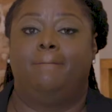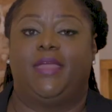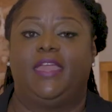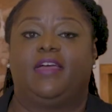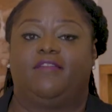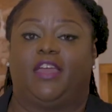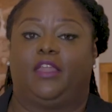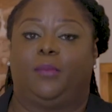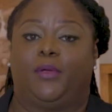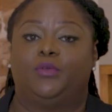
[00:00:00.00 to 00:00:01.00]
being
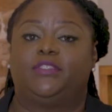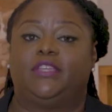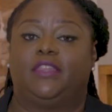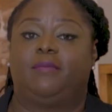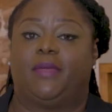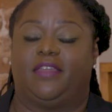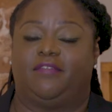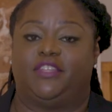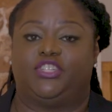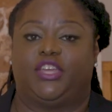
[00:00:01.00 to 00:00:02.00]
available to the
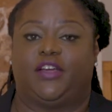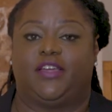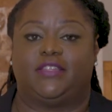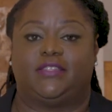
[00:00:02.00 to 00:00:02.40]
beneficiaries.